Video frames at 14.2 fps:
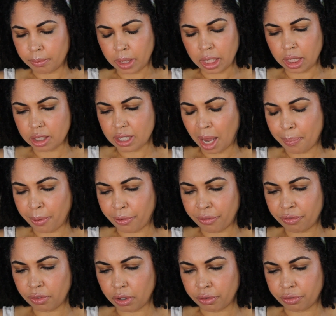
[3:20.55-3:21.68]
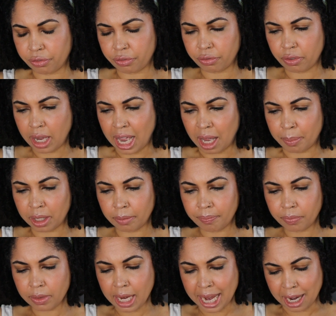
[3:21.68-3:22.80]
any type of habit.
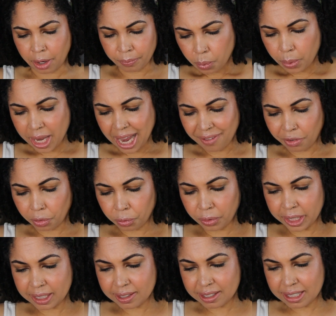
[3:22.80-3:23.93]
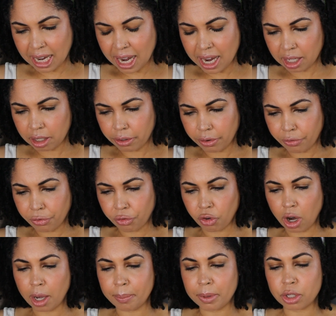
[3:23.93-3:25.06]
Now, we have a restock
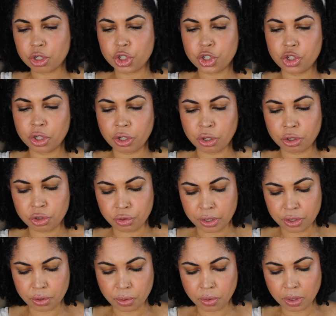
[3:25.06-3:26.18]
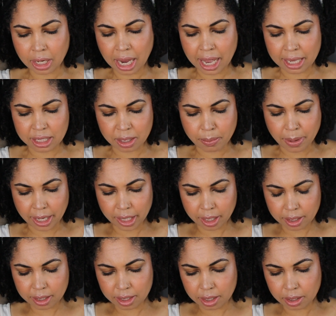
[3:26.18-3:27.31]
from Sugar Drizzle
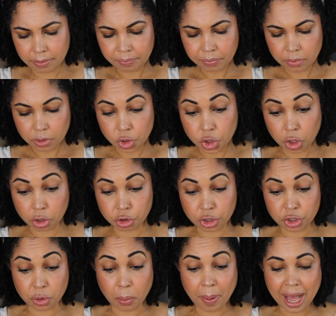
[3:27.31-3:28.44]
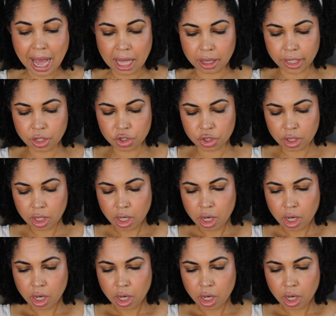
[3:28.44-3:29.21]
Cosmetics, Sugar Drizzle Polish.